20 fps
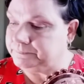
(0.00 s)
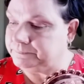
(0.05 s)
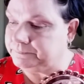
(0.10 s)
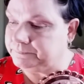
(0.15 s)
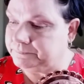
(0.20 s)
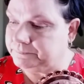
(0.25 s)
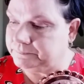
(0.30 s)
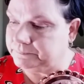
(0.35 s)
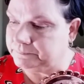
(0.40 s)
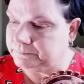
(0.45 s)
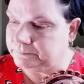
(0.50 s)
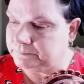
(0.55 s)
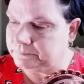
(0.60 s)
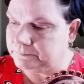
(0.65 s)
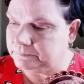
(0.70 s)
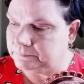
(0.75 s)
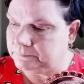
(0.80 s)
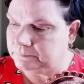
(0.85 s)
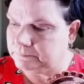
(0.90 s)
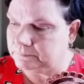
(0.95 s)

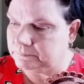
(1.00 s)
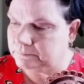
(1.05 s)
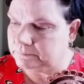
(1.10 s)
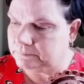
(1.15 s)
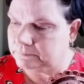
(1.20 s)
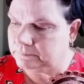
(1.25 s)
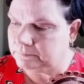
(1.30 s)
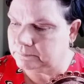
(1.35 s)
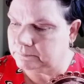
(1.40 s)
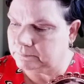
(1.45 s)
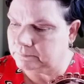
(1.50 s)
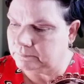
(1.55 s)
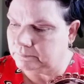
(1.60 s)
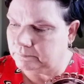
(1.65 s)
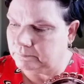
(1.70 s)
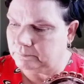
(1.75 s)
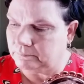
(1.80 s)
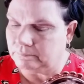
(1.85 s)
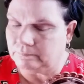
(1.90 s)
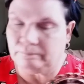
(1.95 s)

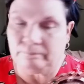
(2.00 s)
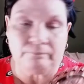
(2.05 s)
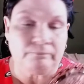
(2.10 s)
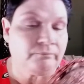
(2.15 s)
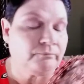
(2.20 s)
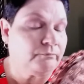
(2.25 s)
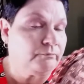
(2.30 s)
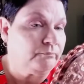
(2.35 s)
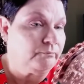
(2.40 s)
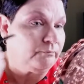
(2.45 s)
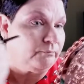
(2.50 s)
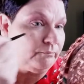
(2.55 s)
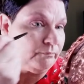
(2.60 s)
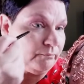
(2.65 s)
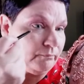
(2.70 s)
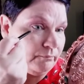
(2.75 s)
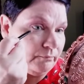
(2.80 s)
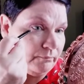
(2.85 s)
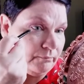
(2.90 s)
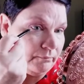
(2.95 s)

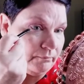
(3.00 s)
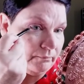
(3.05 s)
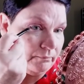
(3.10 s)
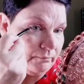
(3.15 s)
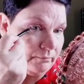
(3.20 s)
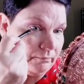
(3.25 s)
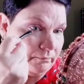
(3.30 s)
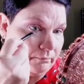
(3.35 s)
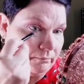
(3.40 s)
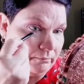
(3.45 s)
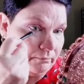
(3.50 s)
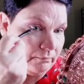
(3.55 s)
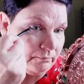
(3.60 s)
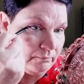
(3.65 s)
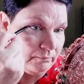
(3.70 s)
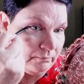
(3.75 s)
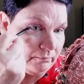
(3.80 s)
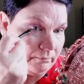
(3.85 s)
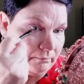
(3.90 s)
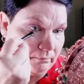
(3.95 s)

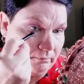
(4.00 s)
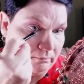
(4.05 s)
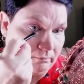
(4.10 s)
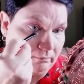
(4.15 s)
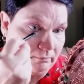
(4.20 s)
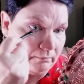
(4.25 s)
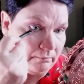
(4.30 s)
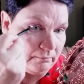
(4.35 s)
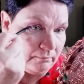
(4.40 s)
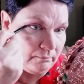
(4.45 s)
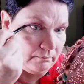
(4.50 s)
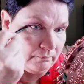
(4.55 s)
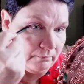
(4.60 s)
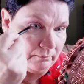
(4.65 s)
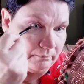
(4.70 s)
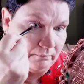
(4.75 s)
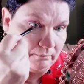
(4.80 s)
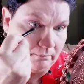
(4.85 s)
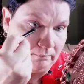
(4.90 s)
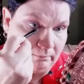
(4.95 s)

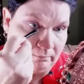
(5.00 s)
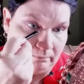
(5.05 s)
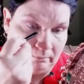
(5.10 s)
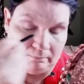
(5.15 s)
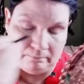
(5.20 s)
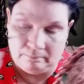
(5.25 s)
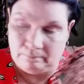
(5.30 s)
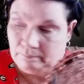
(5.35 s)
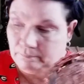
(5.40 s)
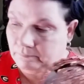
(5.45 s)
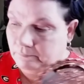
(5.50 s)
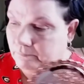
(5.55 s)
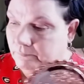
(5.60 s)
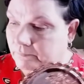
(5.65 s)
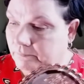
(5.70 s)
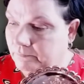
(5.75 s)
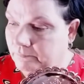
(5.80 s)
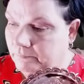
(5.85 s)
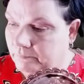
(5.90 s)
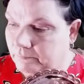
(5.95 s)

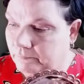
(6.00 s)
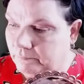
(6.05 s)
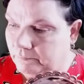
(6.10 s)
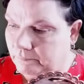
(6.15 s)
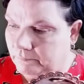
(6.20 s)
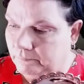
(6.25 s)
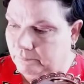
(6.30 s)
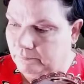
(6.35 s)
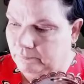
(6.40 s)
(silence)